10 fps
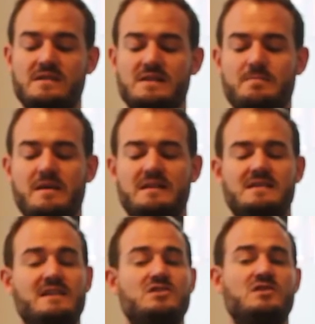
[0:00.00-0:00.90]
Does it make
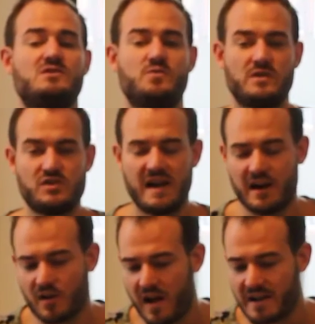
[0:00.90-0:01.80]
sense to switch
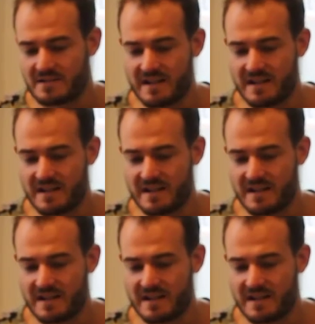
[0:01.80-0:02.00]
airlines?"